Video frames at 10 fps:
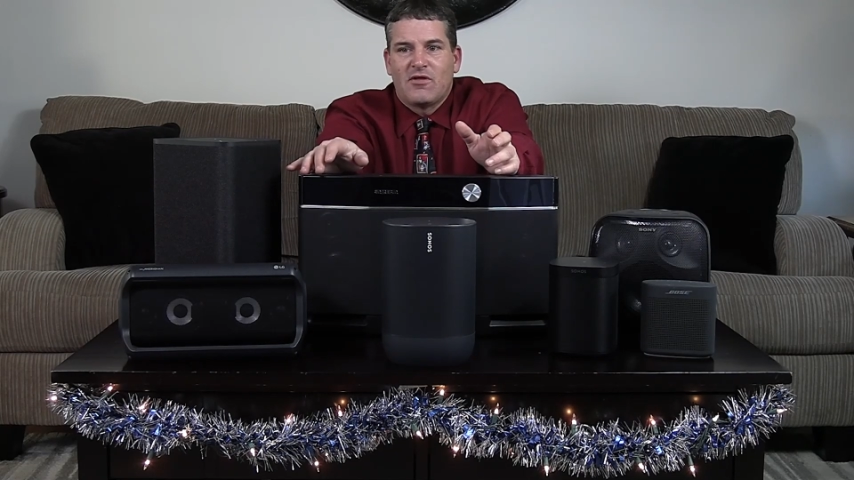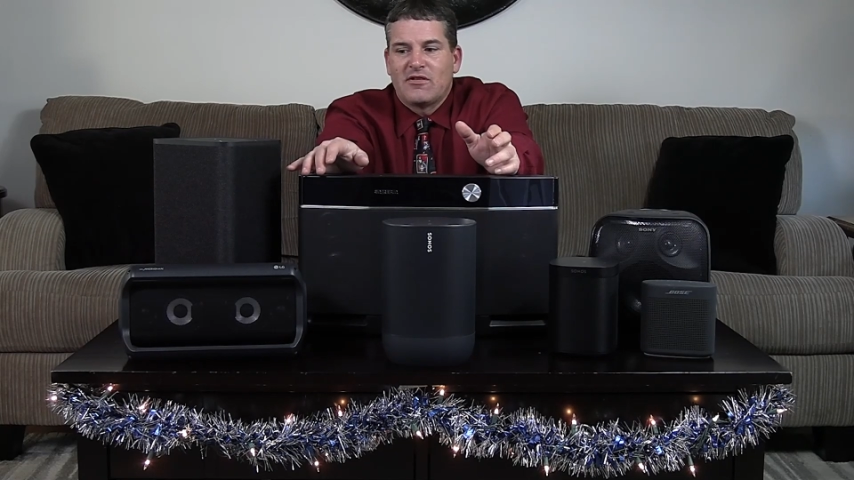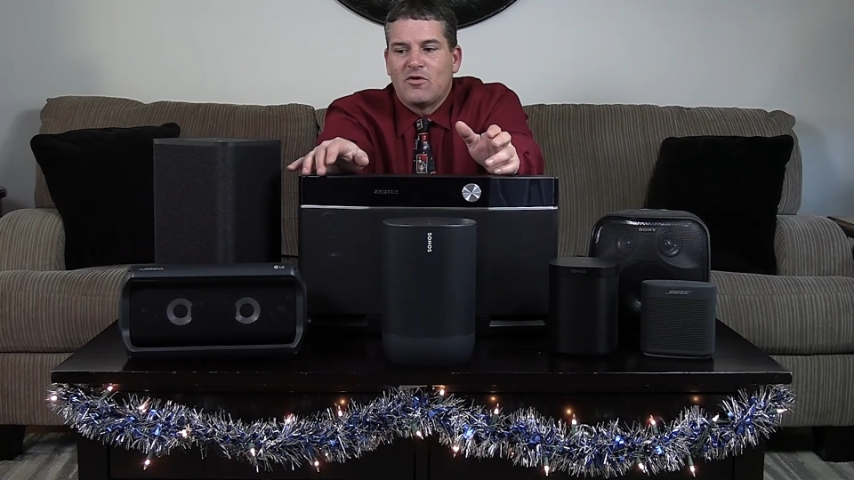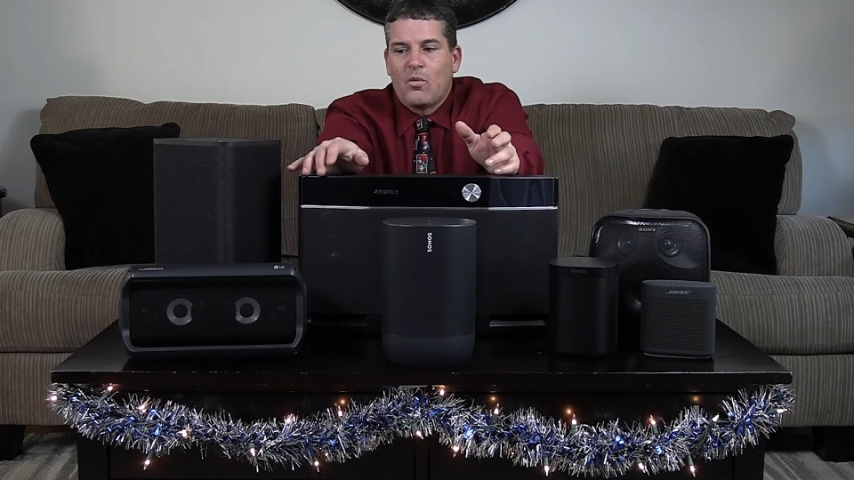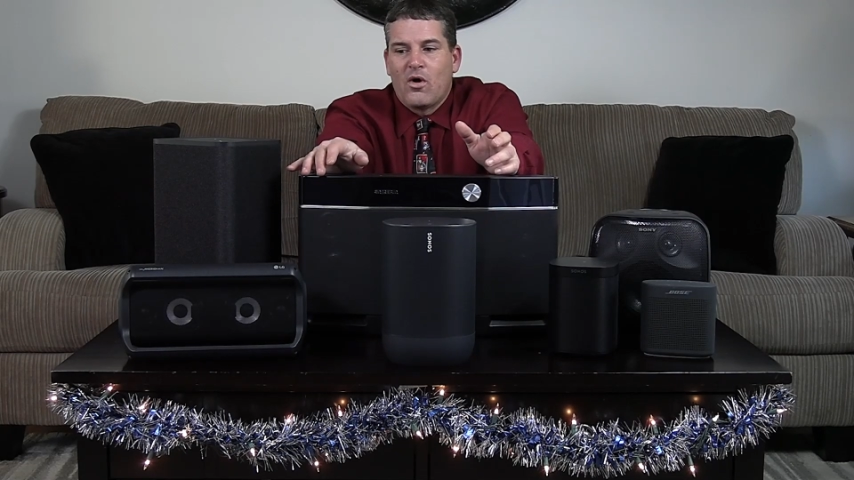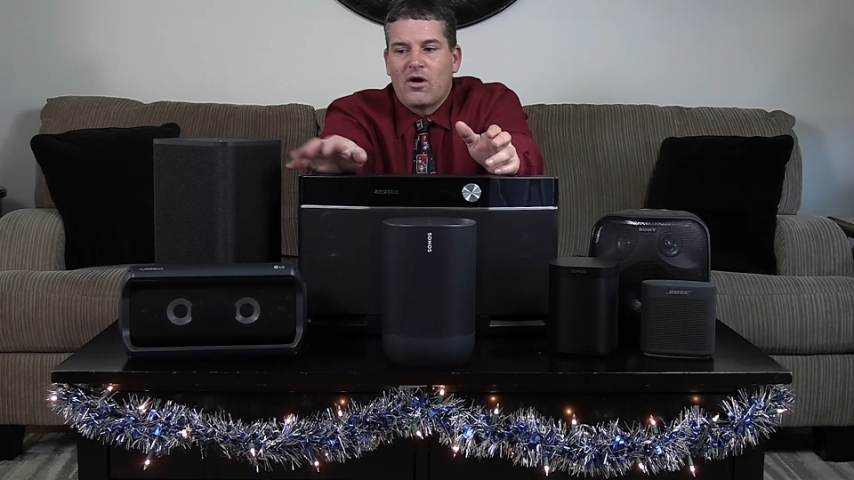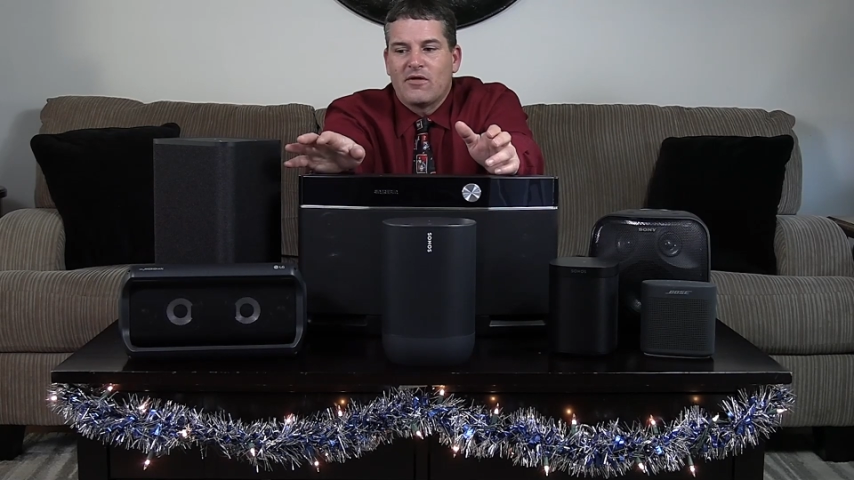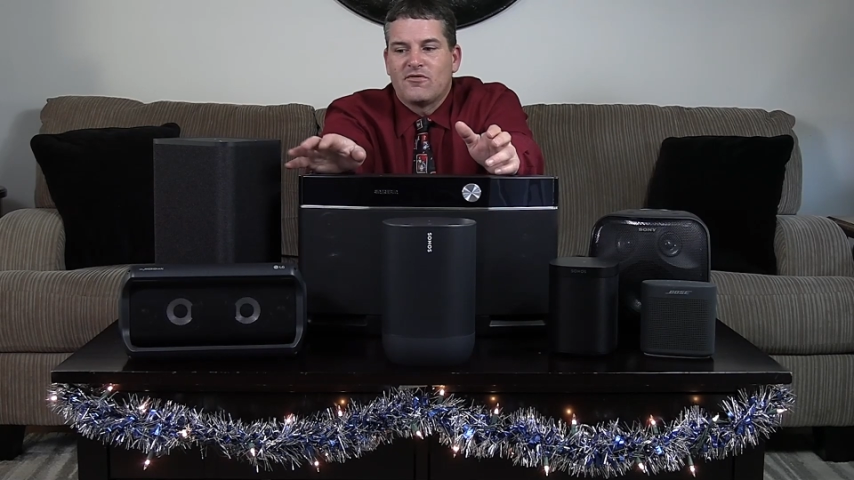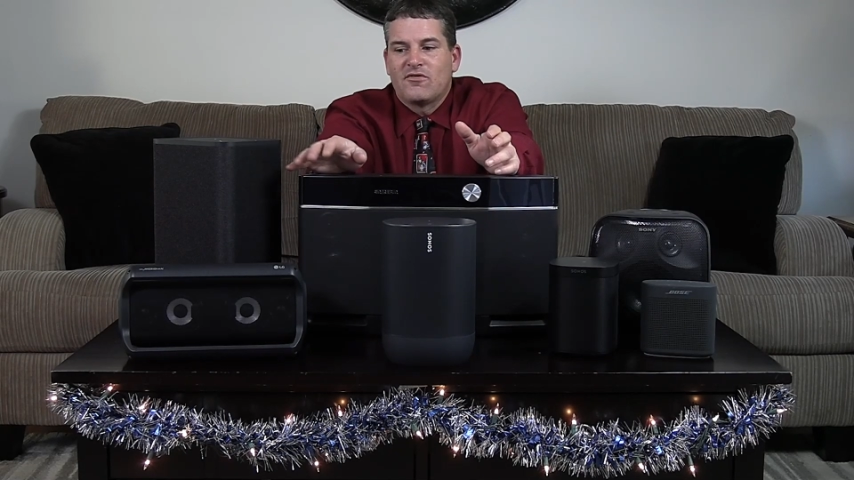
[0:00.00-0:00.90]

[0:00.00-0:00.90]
like to work and